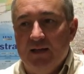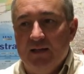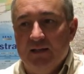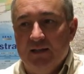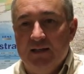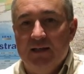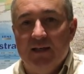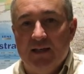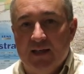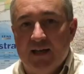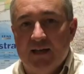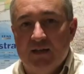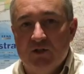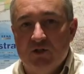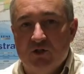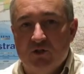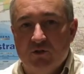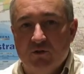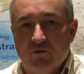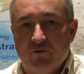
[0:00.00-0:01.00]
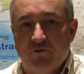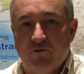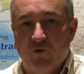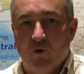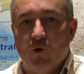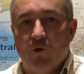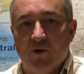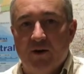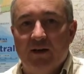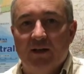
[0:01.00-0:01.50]
leading edge
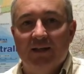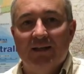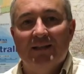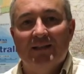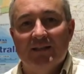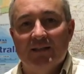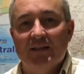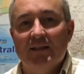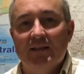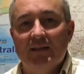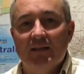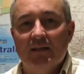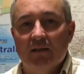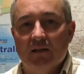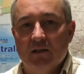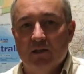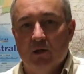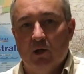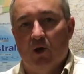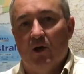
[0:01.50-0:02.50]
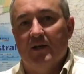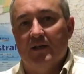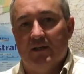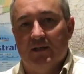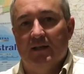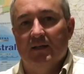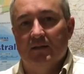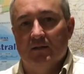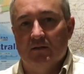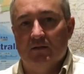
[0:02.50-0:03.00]
4 LED light
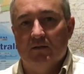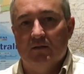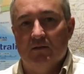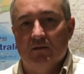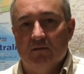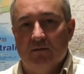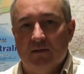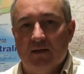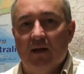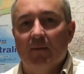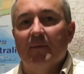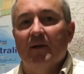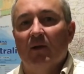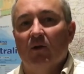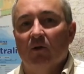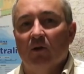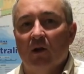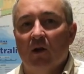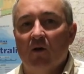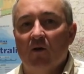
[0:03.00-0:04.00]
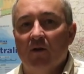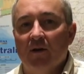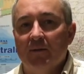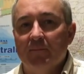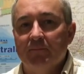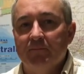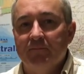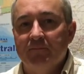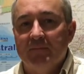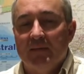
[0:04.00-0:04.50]
kits coming online.
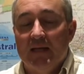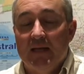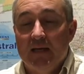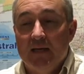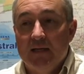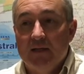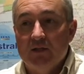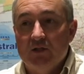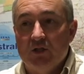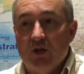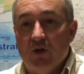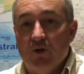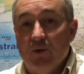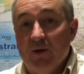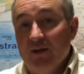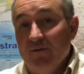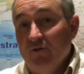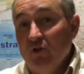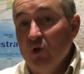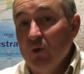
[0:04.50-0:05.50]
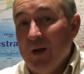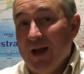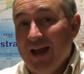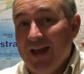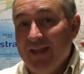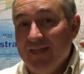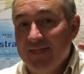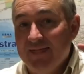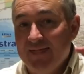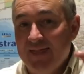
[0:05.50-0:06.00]
So if you
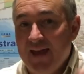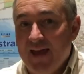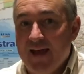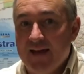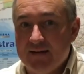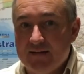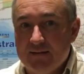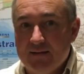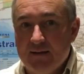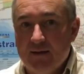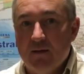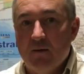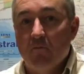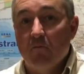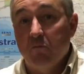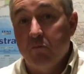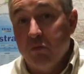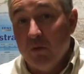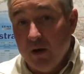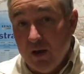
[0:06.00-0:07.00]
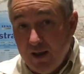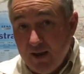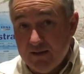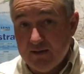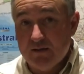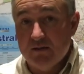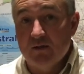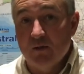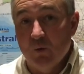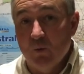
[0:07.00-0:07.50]
add that
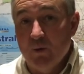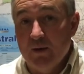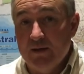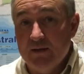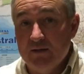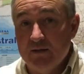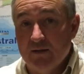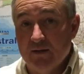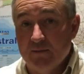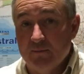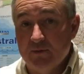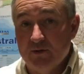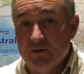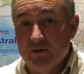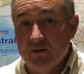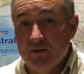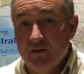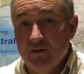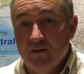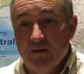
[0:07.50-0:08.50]
plus the wingtips,